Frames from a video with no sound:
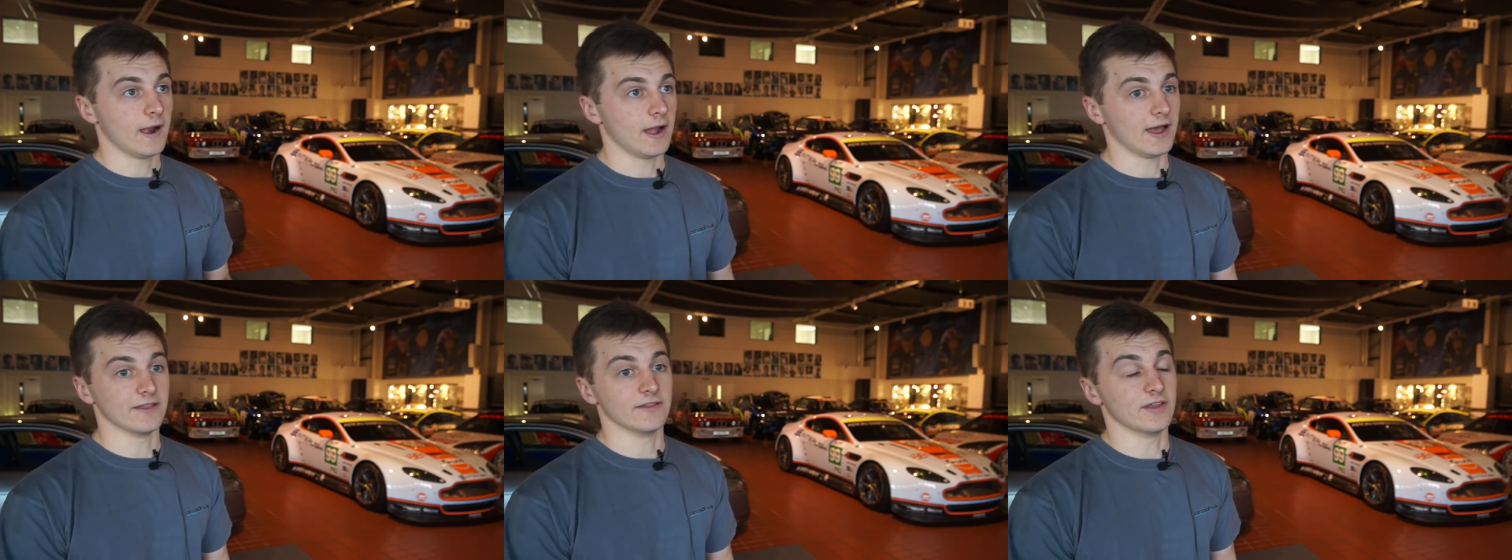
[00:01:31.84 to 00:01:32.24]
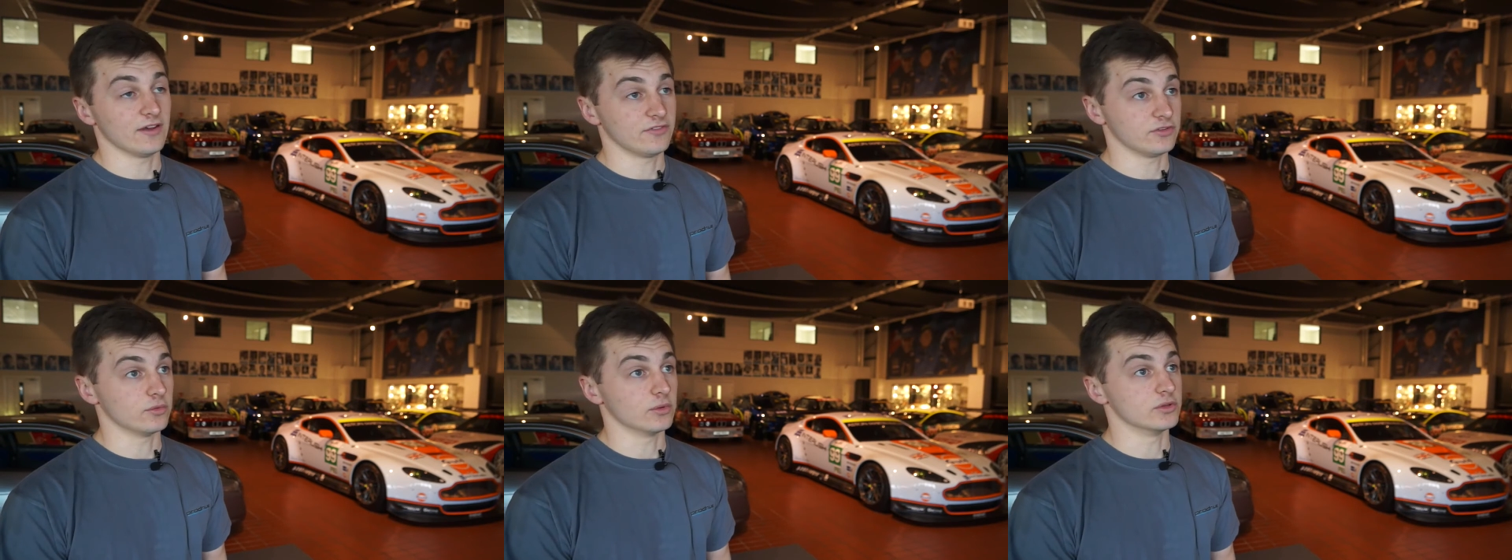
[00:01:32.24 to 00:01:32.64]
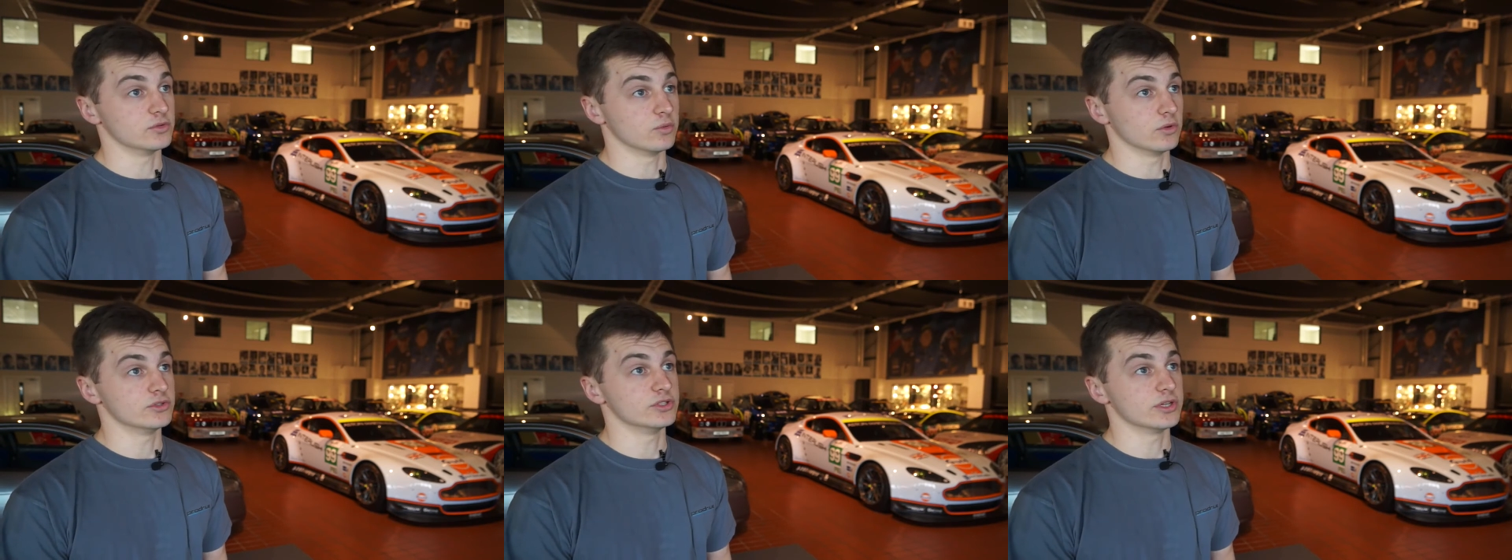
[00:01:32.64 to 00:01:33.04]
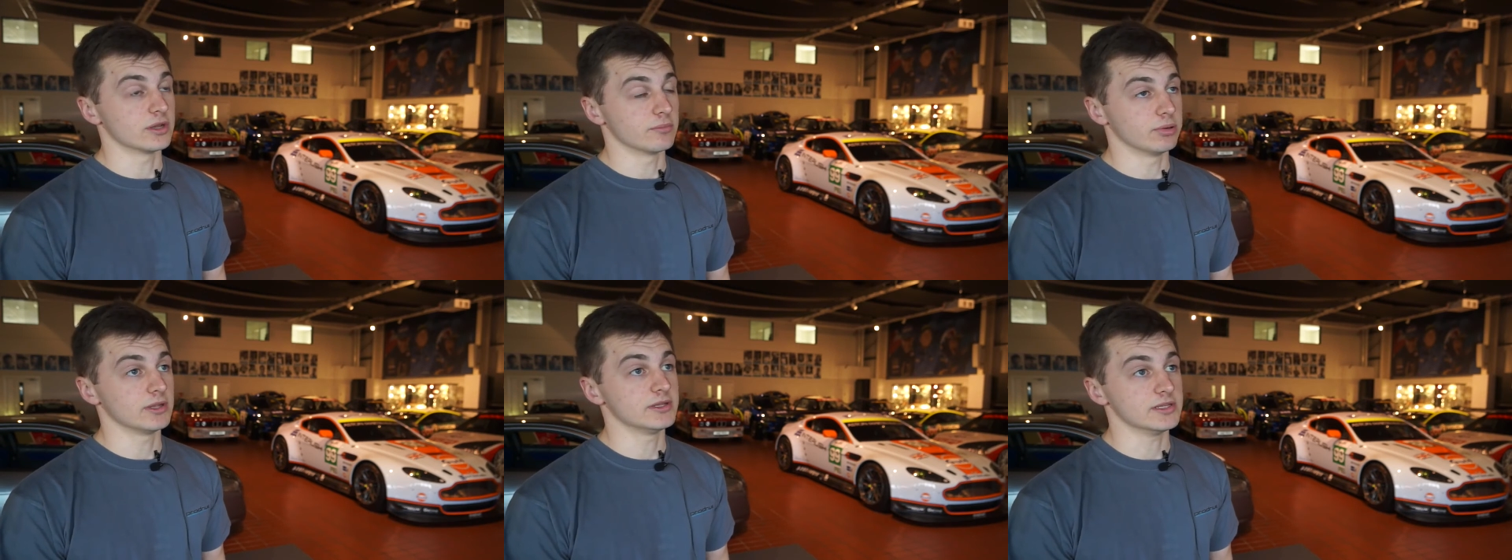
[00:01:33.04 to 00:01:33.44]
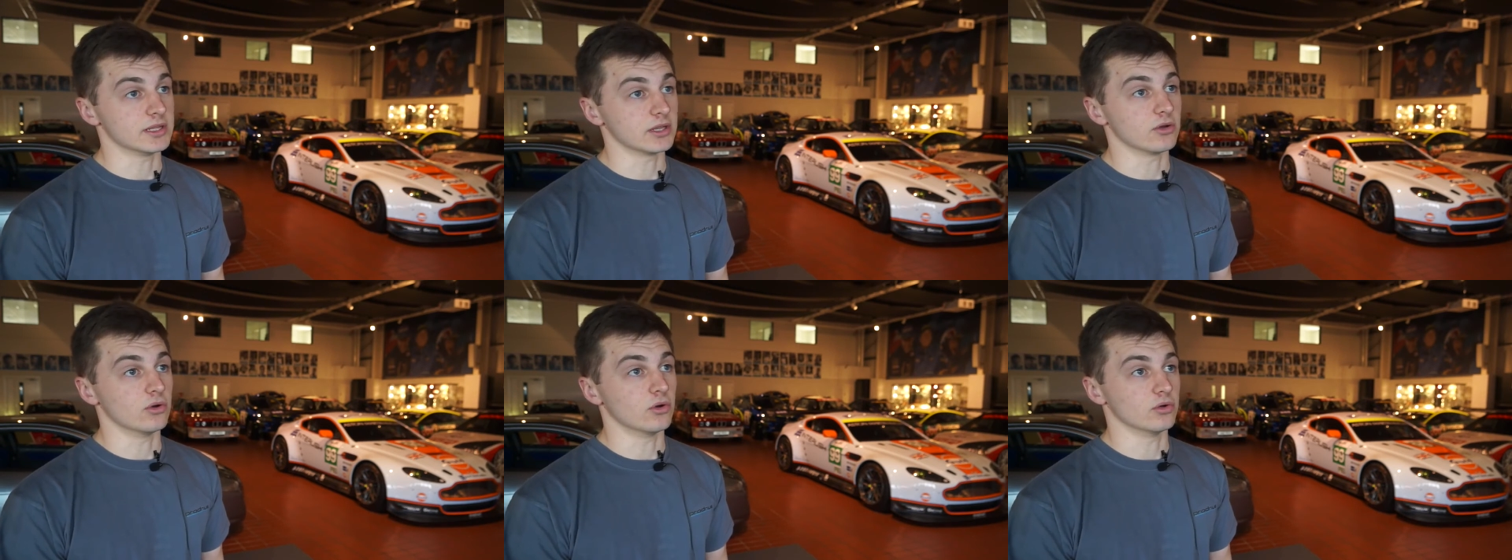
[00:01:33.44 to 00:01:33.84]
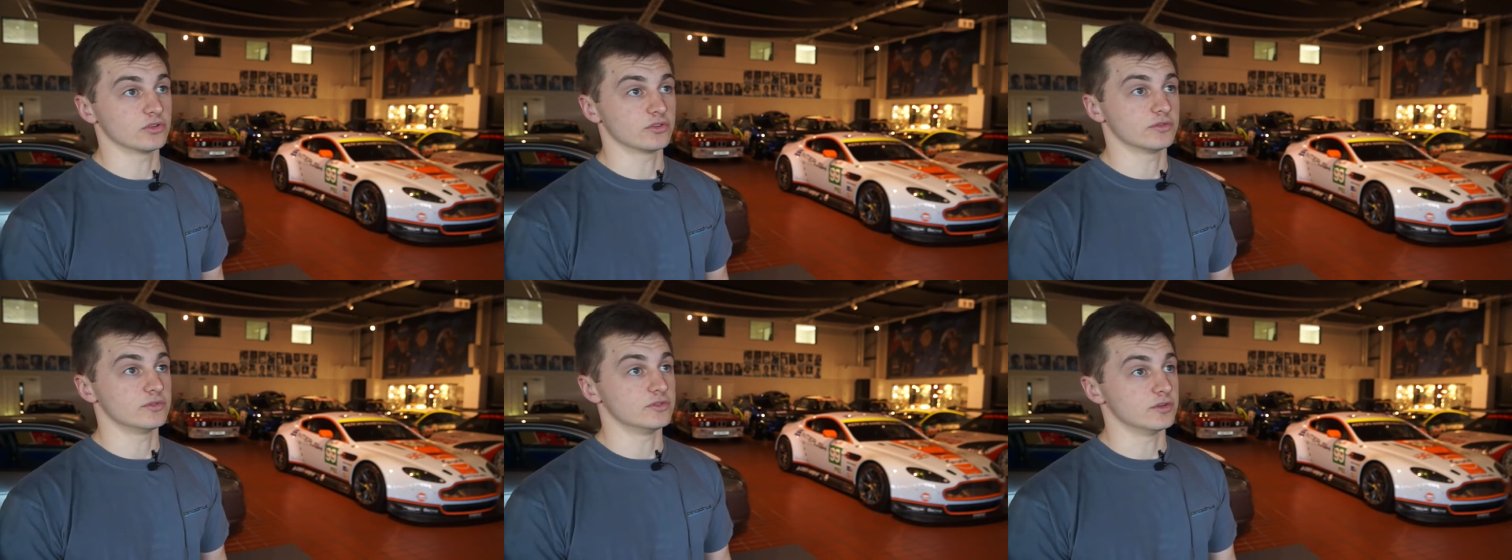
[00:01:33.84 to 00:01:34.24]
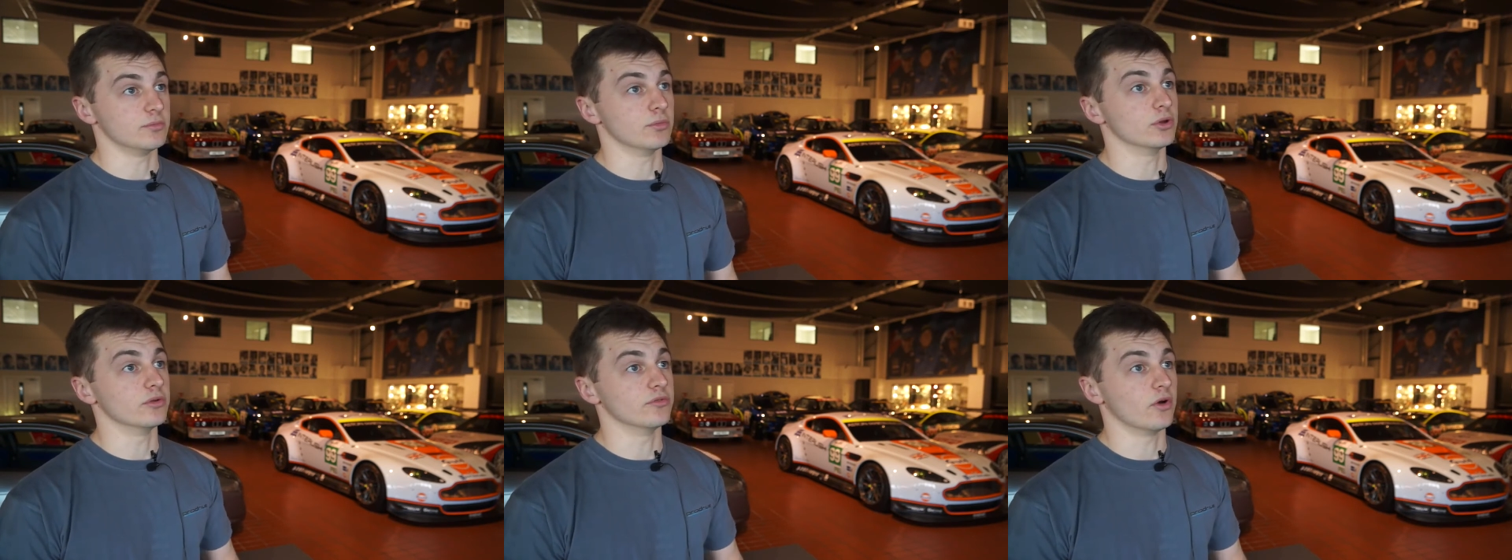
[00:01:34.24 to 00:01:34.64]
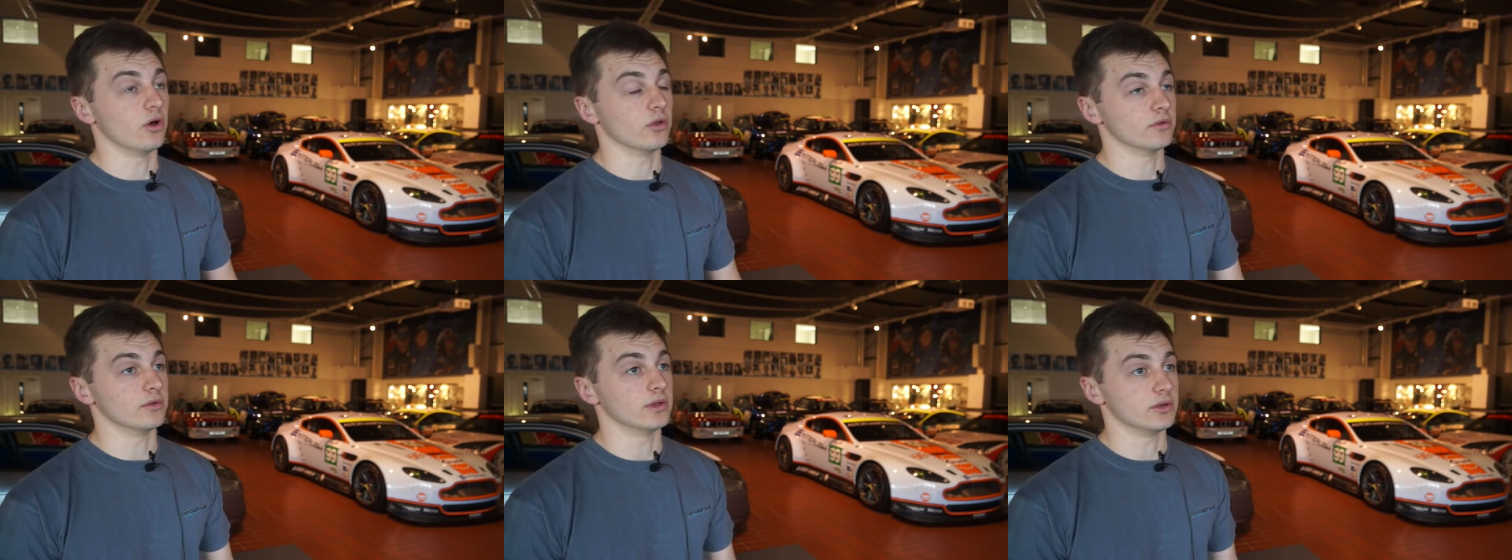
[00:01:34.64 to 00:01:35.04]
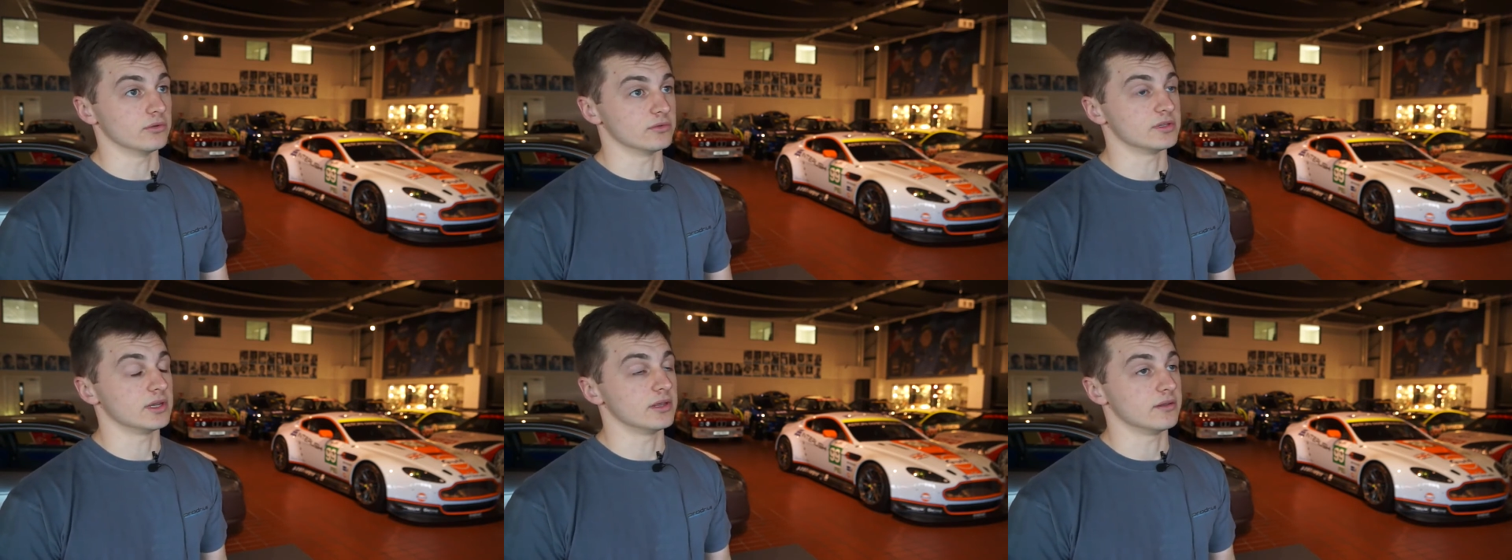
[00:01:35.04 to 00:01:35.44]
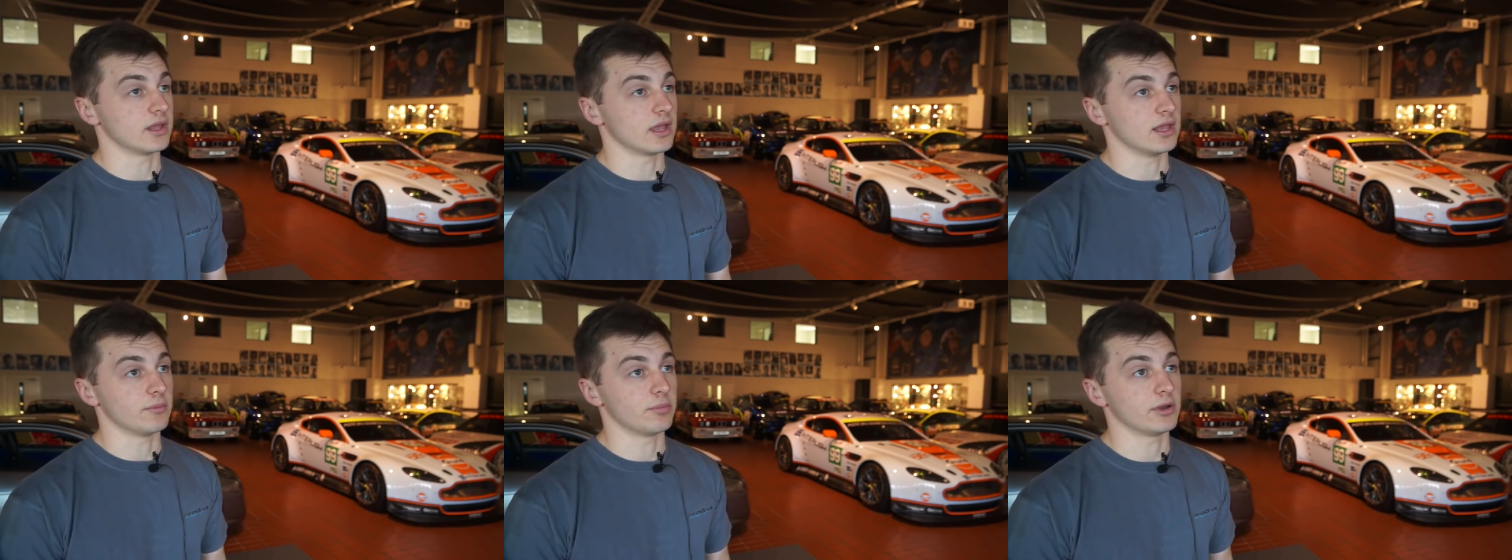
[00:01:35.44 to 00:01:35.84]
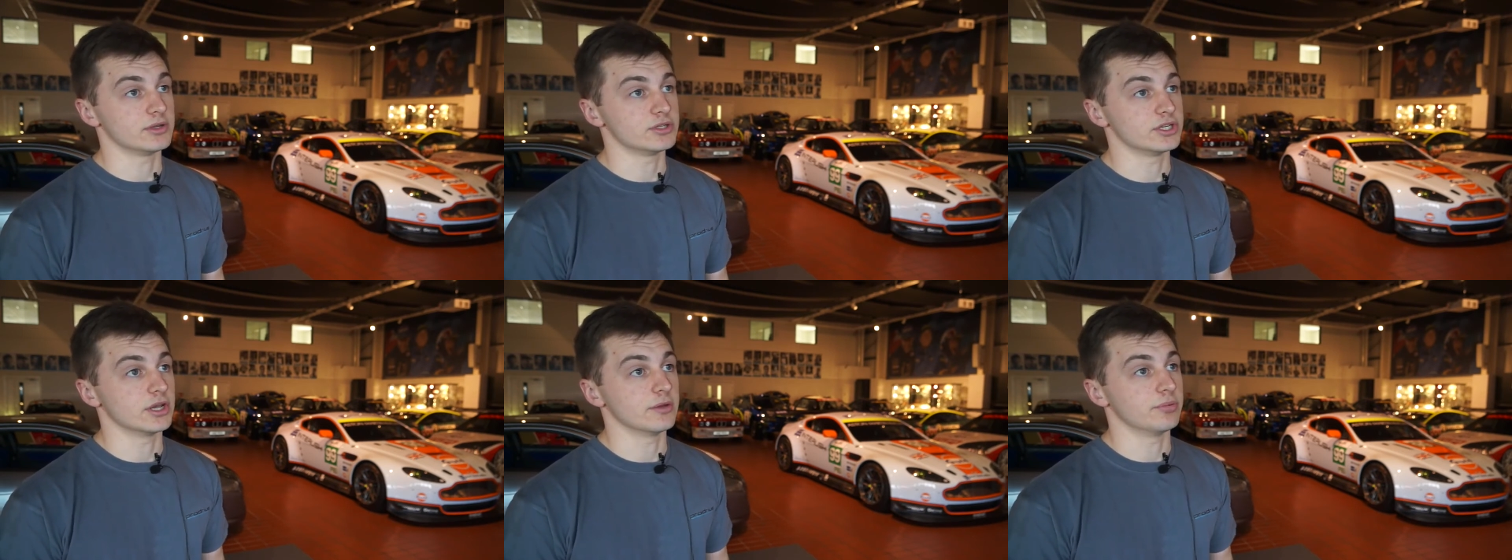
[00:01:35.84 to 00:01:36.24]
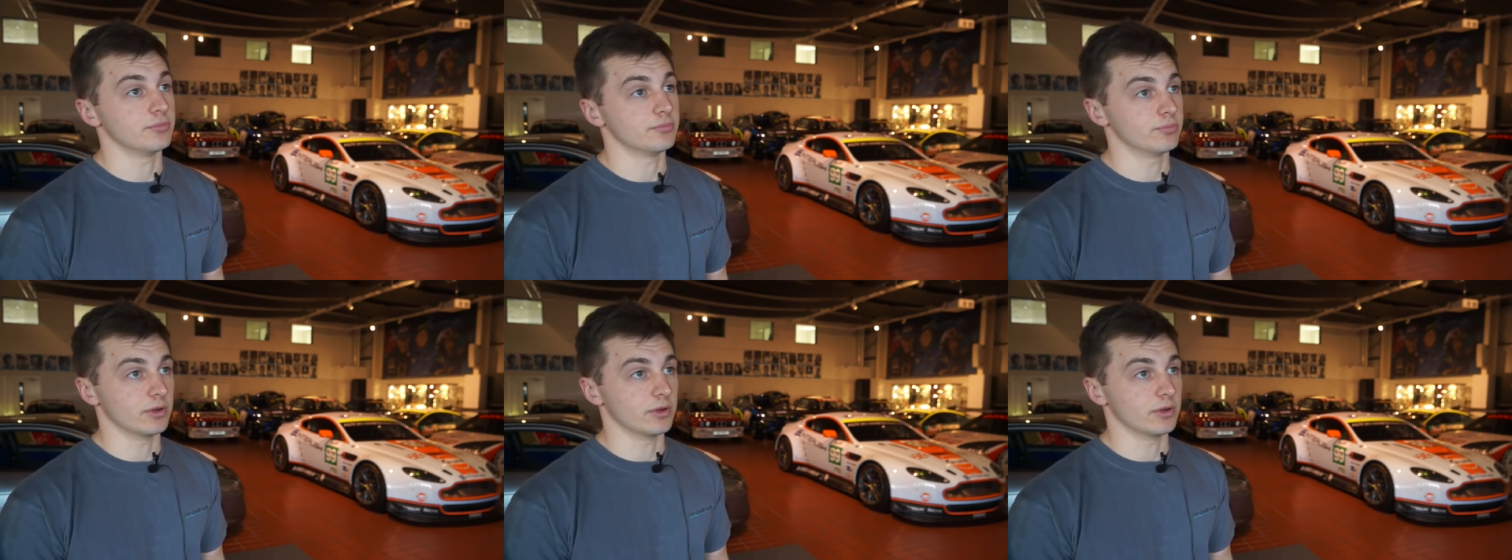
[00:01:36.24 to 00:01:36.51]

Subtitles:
and afterwards, once you completed the course, to move on in order to either get an apprenticeship,